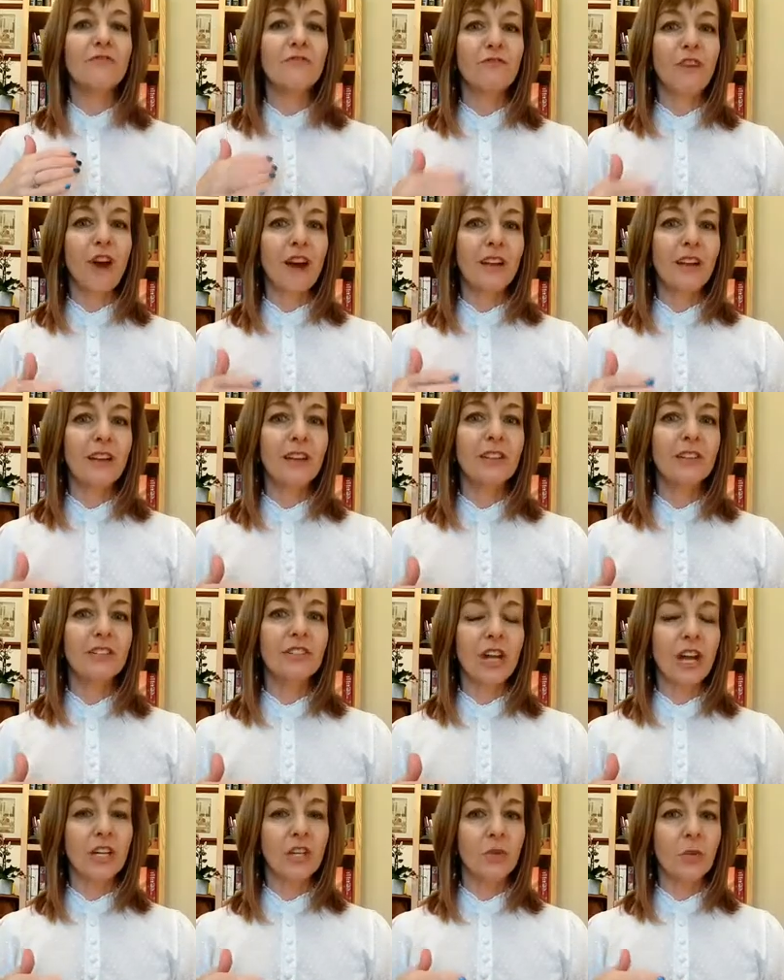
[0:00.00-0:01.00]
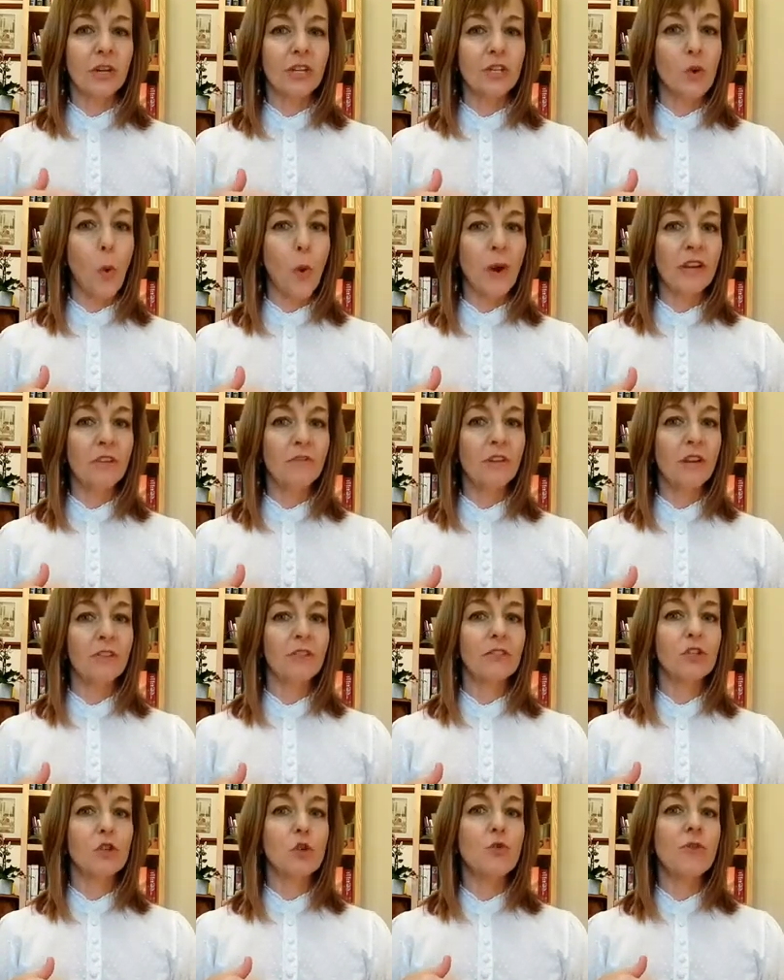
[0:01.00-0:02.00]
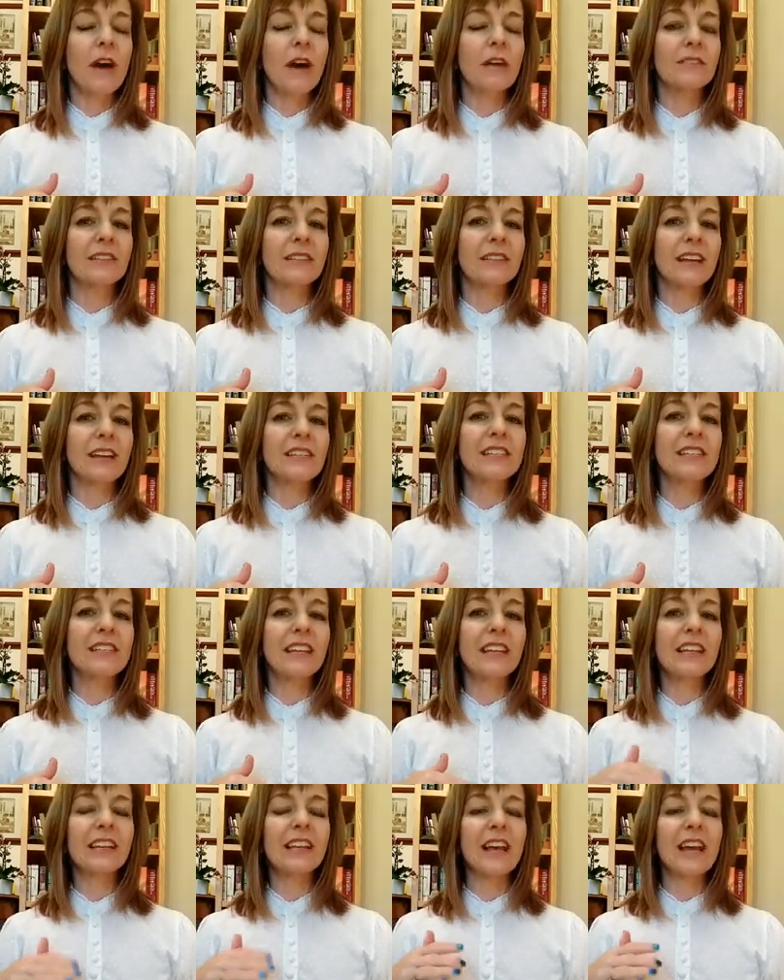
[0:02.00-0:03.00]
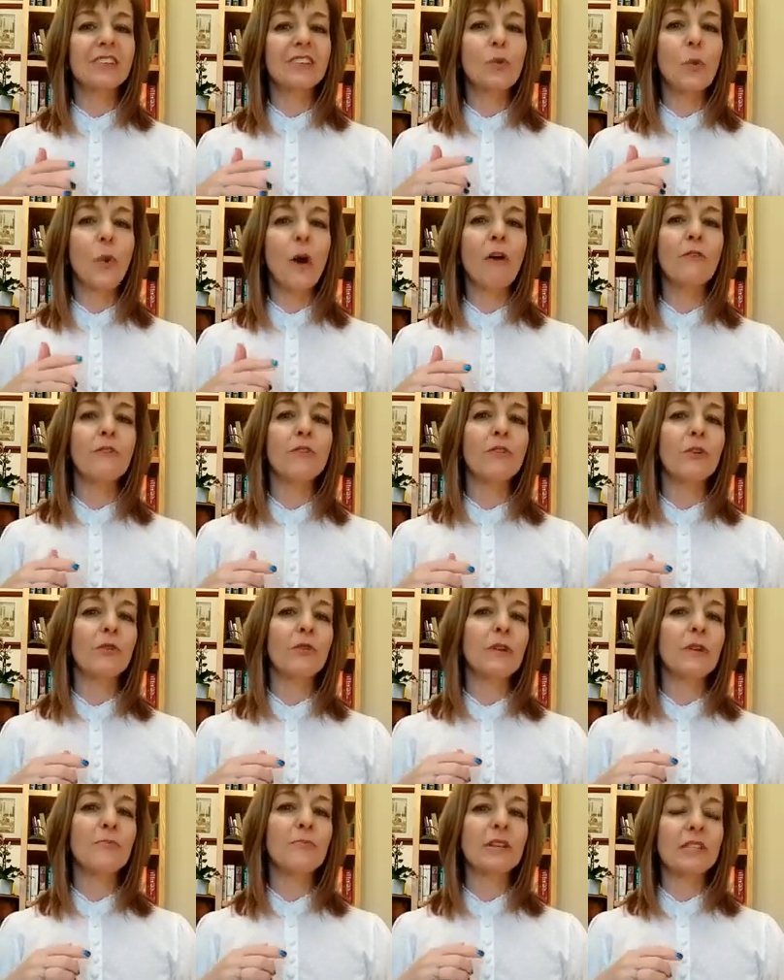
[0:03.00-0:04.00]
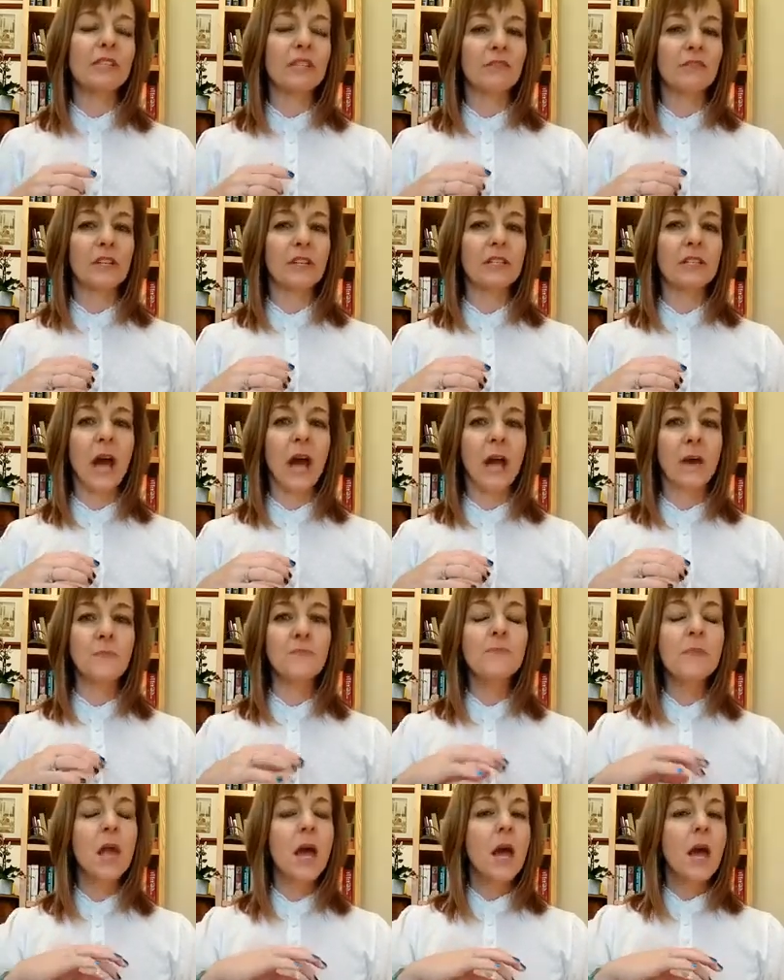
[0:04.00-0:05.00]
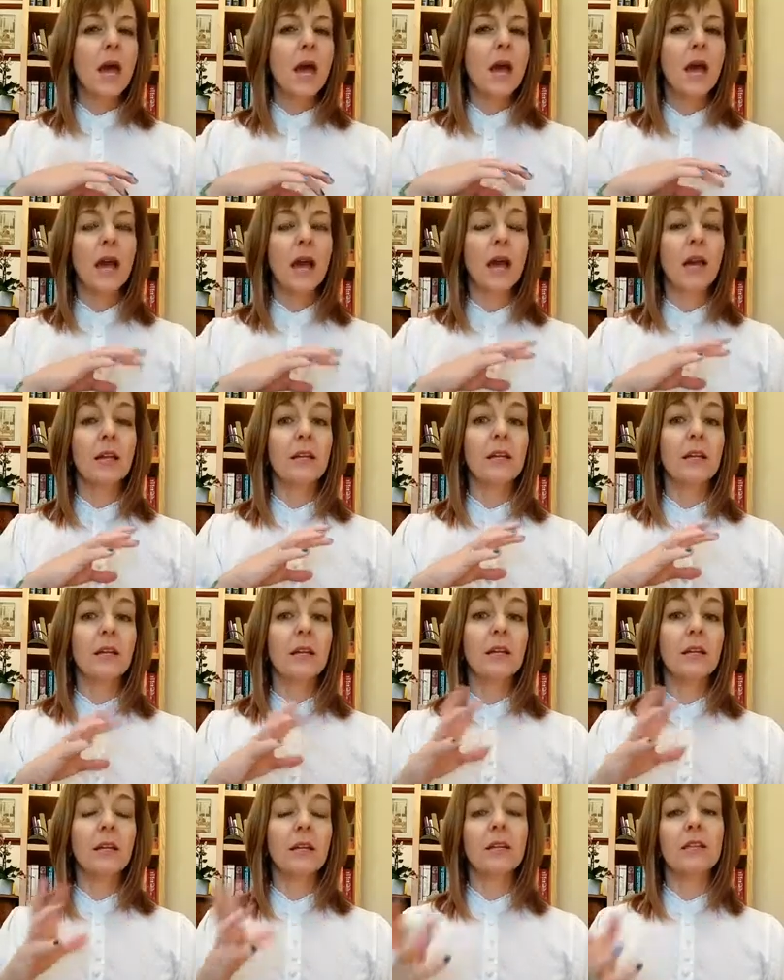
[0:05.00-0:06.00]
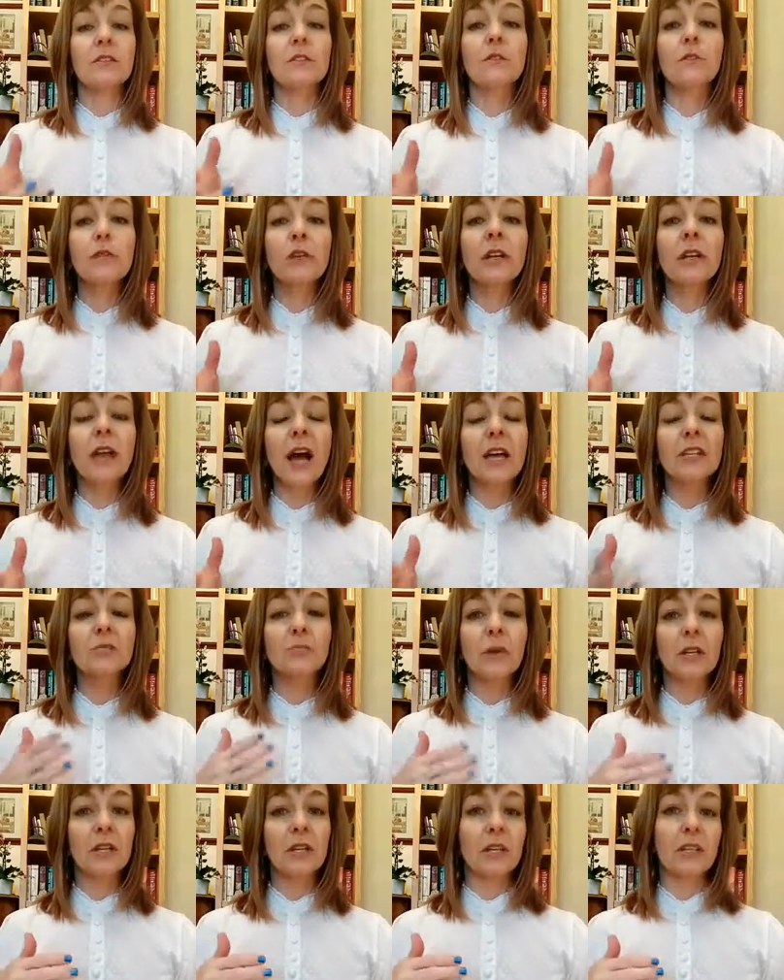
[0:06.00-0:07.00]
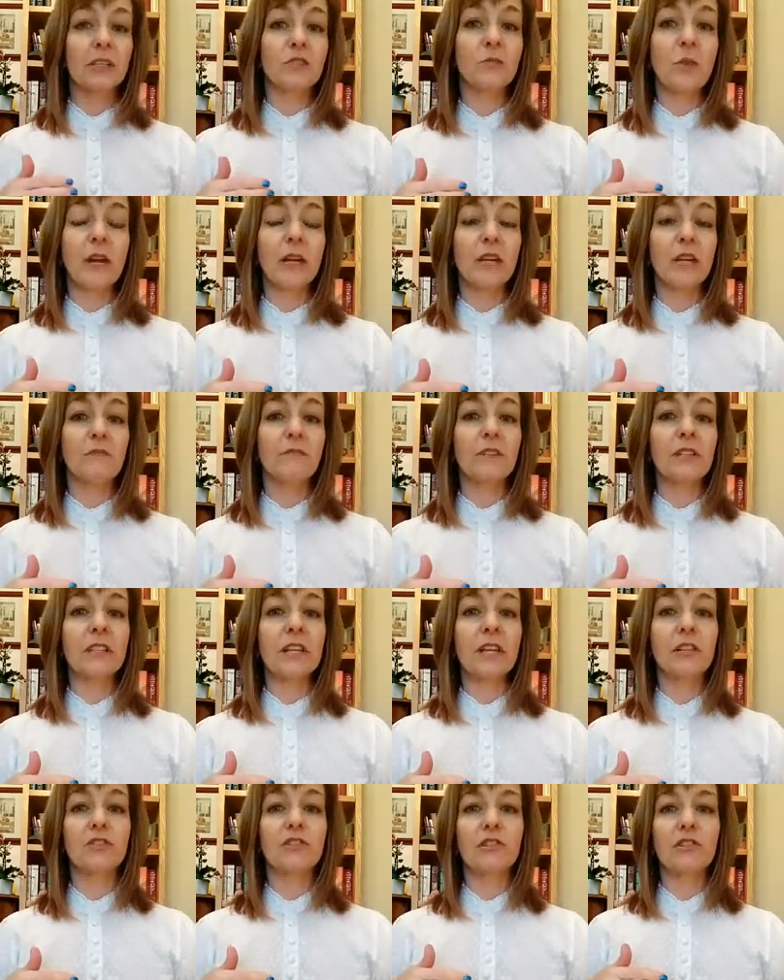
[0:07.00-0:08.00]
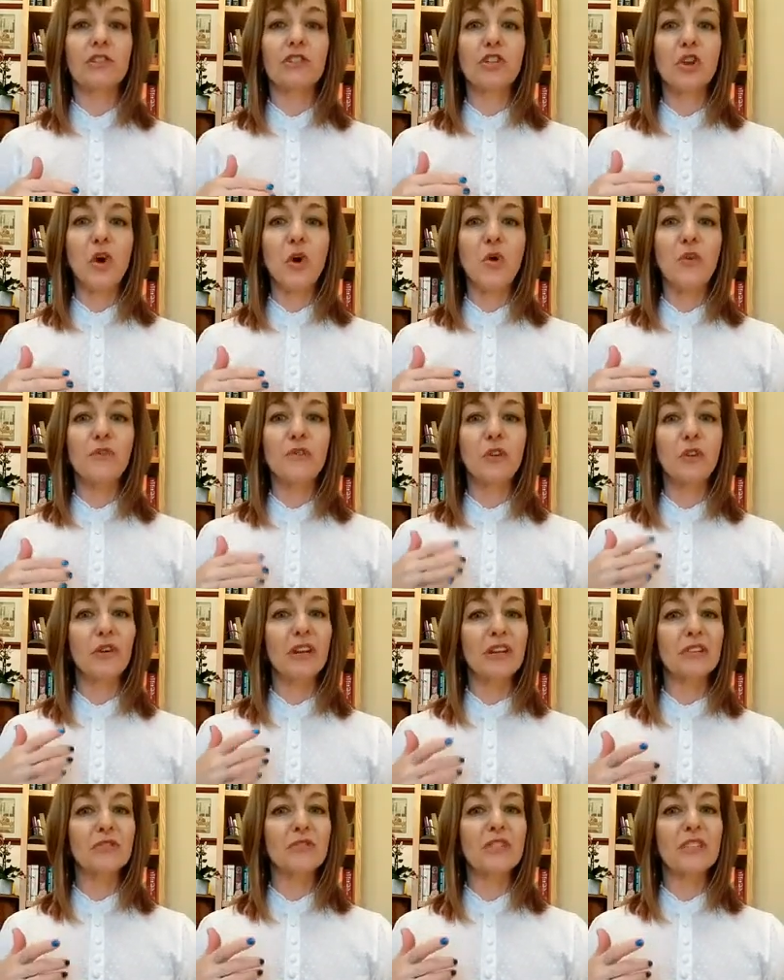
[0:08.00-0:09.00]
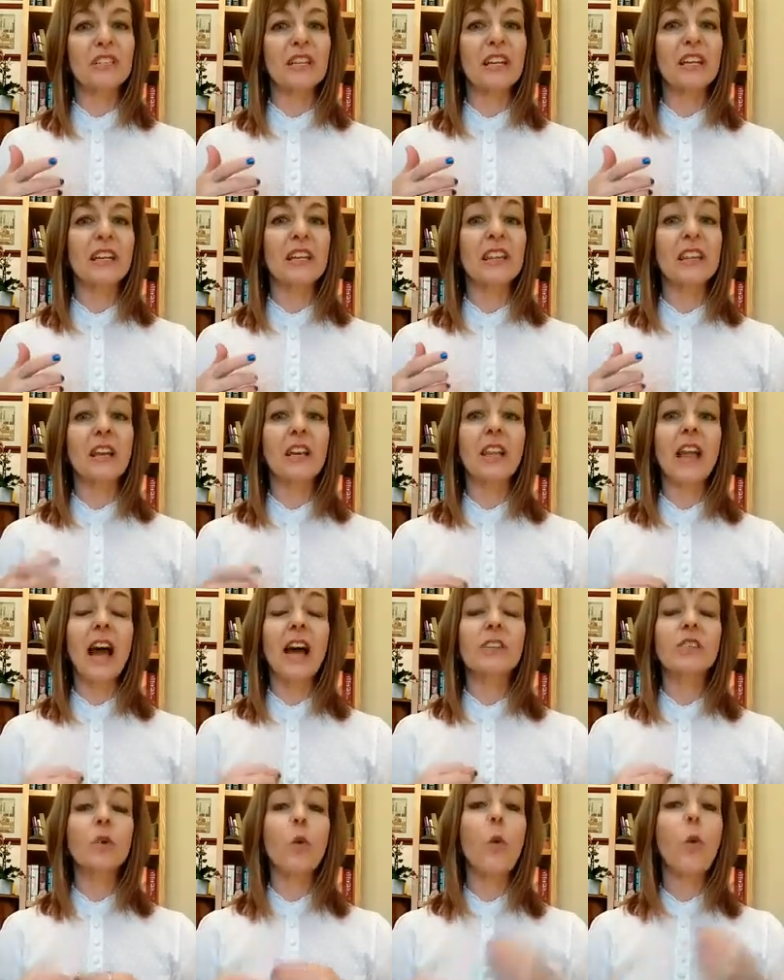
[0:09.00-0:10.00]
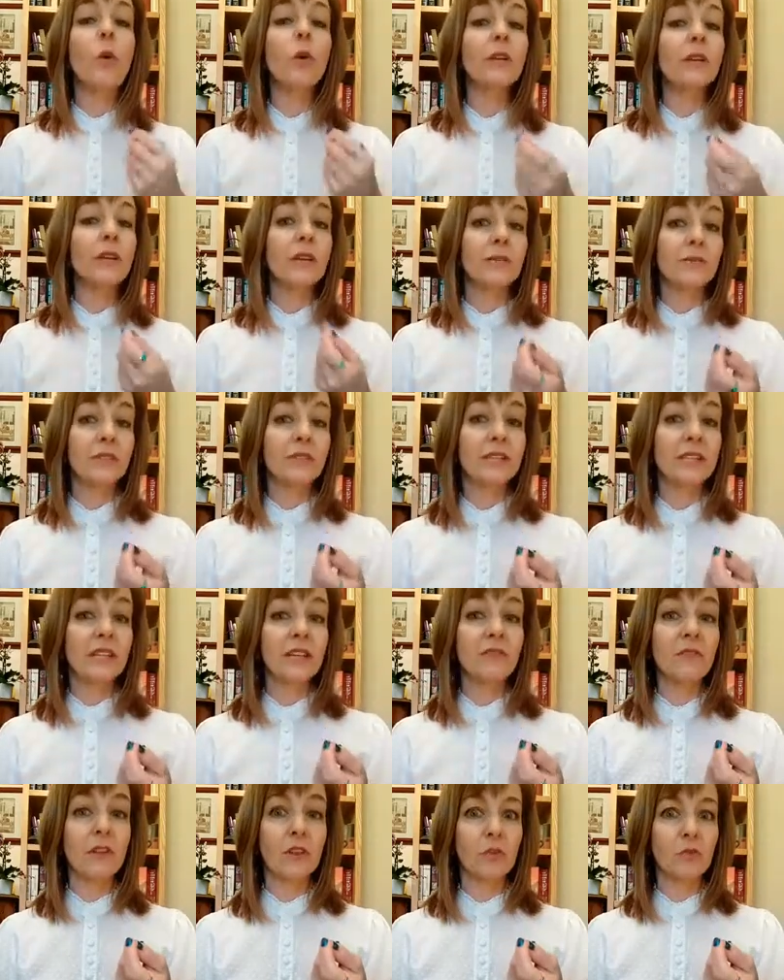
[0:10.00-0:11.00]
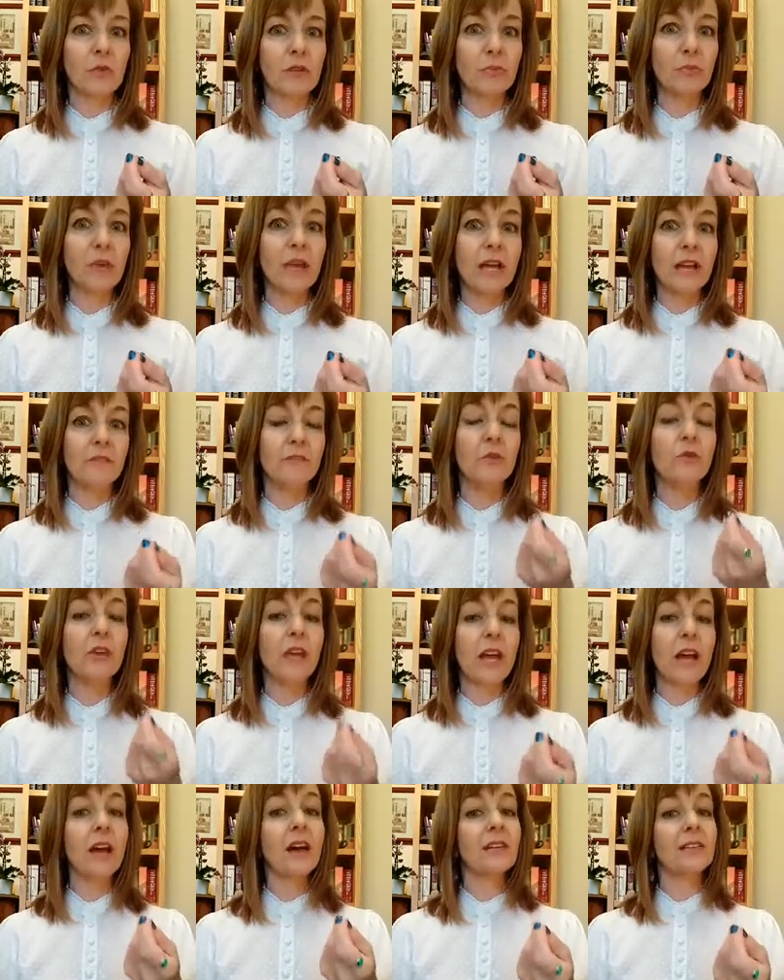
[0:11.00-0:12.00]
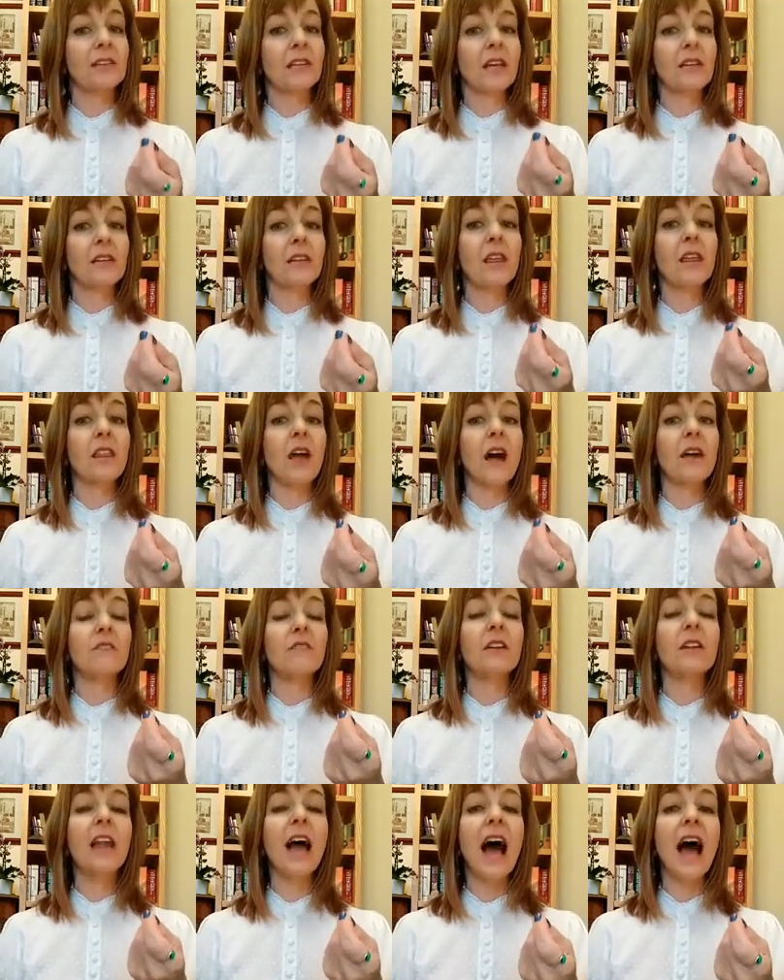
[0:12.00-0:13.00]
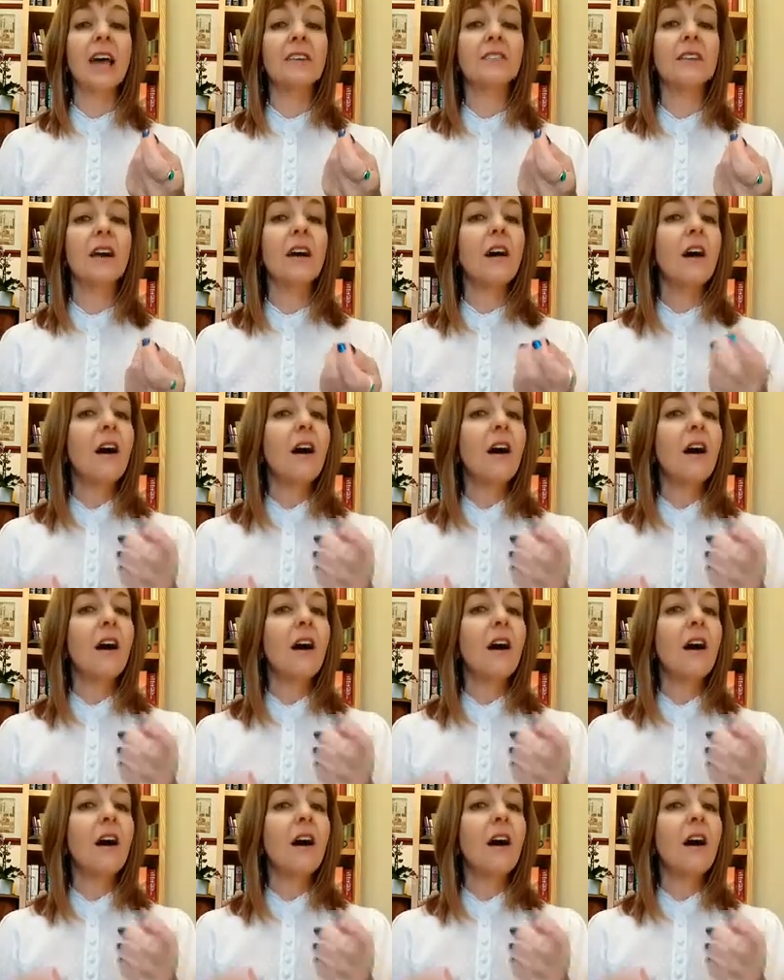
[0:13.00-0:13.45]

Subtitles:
Friday, January 25th, 2019 at 12:30 Pacific time. And it is a free class, but it is by invitation. So if you're interested in the class or in receiving the replay, if you can't attend the live class,